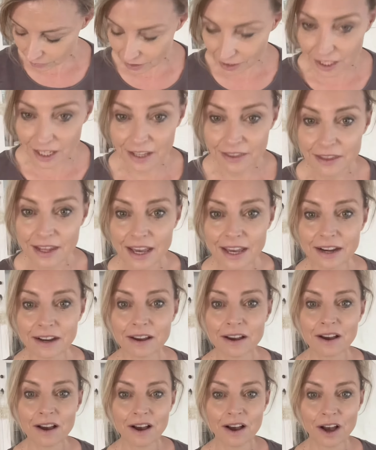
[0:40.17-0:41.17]
And then
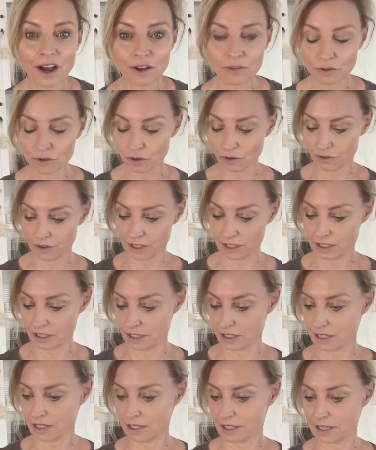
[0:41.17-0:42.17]
I've got
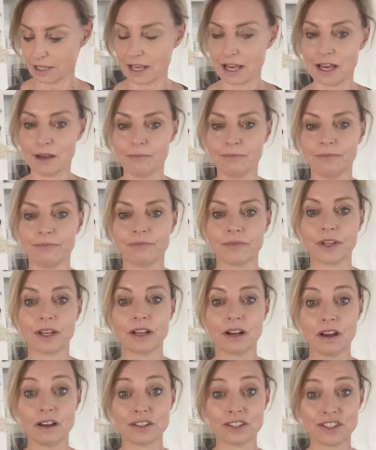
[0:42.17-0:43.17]
this
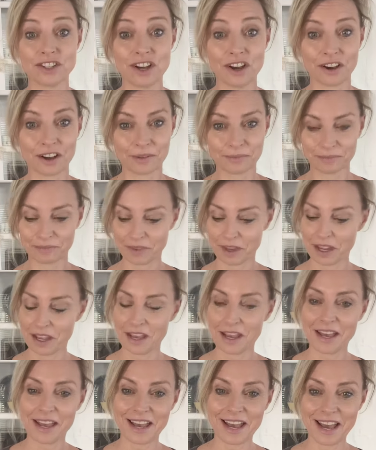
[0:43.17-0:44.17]
glass jug,
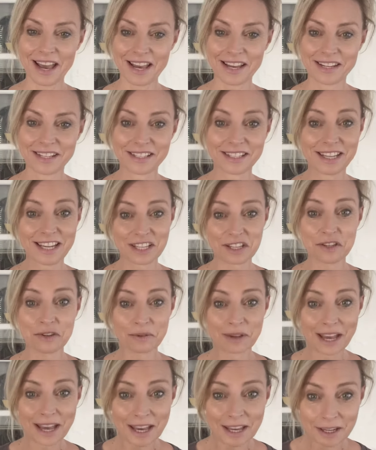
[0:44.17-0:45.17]
and yes, you
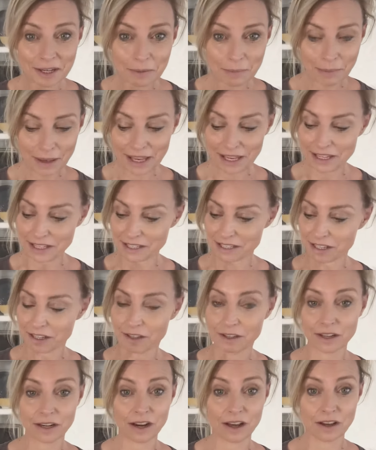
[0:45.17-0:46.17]
can paint
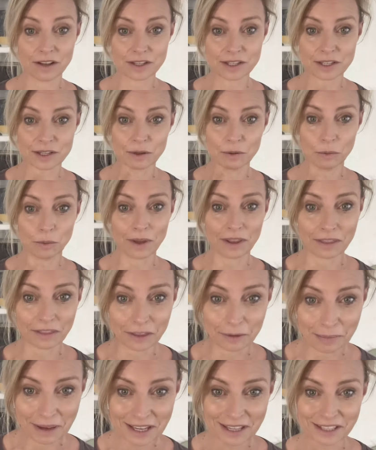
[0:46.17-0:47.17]
glass with the
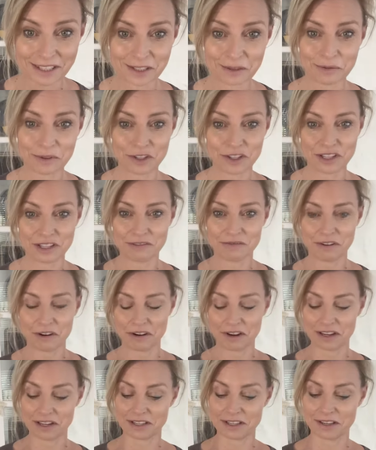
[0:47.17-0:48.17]
paint, which is very
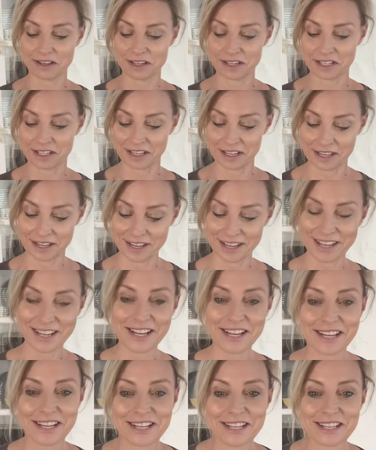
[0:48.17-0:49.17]
exciting.
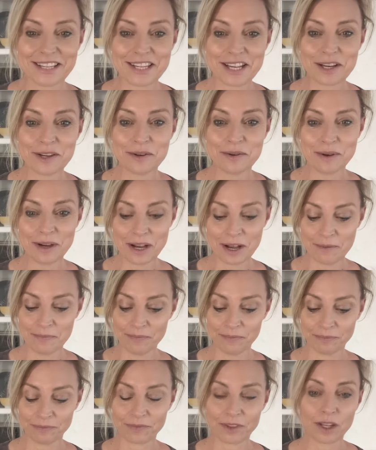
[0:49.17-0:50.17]

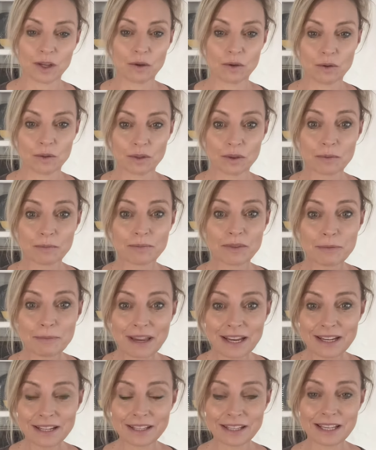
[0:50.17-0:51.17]
So the
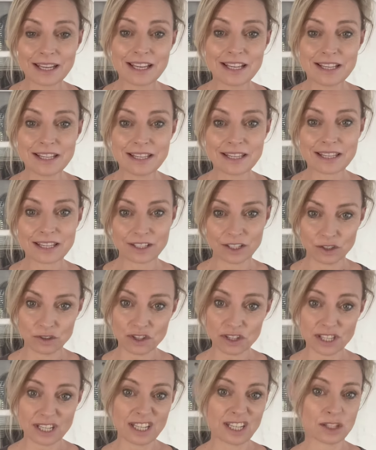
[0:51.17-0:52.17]
main thing is you
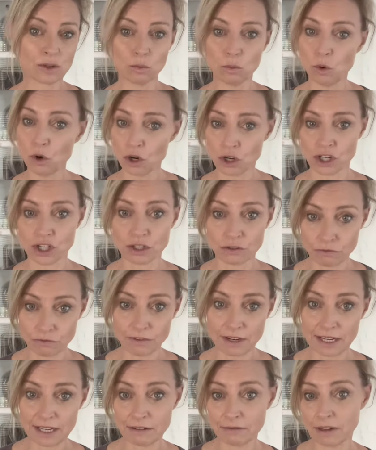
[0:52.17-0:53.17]
just need to wash
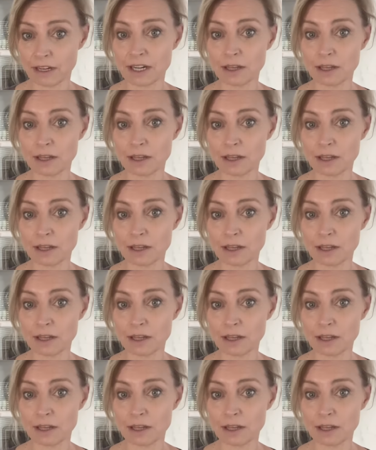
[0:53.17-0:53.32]
really